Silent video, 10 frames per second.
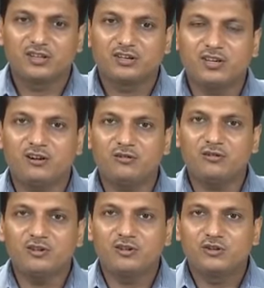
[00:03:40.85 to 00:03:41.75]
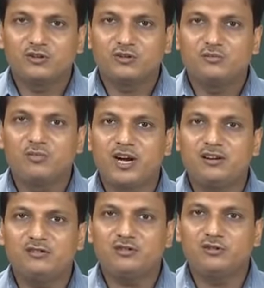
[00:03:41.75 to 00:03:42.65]
Now,
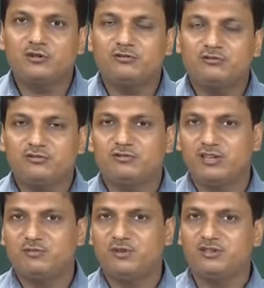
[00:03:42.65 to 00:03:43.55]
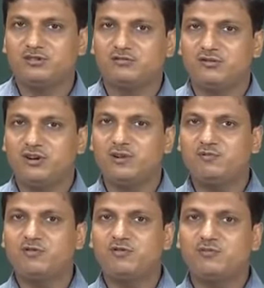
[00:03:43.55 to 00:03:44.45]
melt zone, that means oil
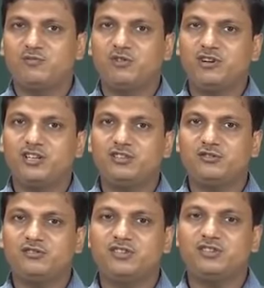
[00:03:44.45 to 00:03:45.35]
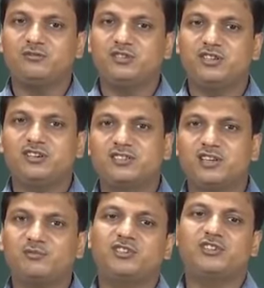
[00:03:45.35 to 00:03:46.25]
pool molten zone is basically
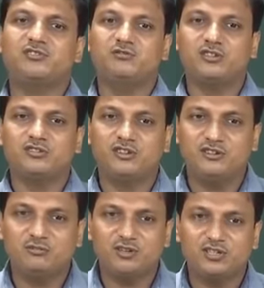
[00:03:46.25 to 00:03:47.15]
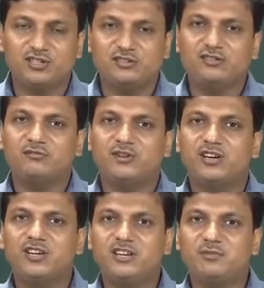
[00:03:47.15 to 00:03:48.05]
subjected to the solidification,
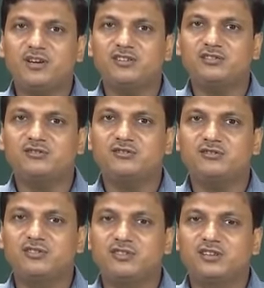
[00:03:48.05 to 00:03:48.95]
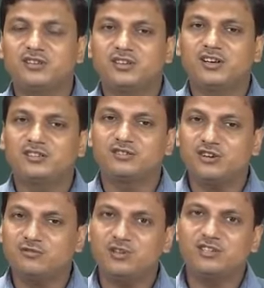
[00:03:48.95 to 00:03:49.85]
but heat affected zone
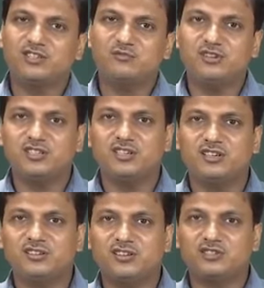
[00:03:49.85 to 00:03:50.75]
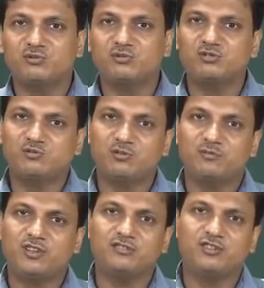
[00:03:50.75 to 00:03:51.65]
solidification means here the transfer
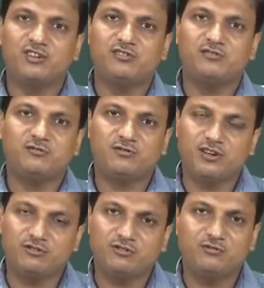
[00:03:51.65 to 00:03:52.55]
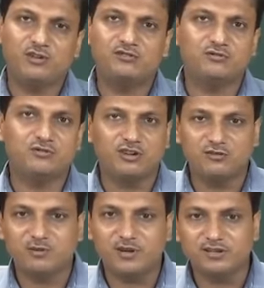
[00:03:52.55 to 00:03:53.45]
from the solid liquid phase to
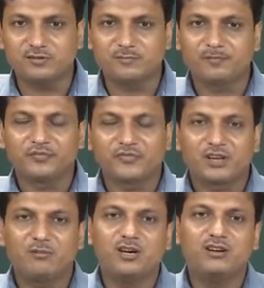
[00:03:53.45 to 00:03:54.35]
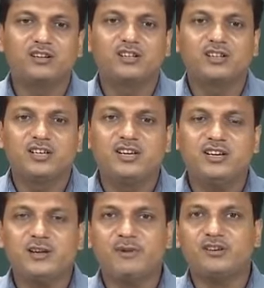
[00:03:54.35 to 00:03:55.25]
solid phase, but
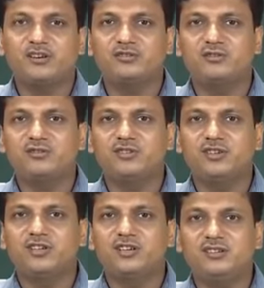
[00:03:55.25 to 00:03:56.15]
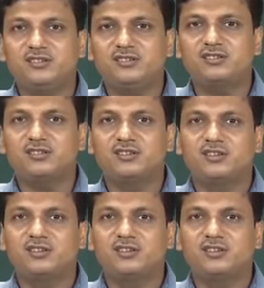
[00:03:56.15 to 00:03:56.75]
heat affected zone it is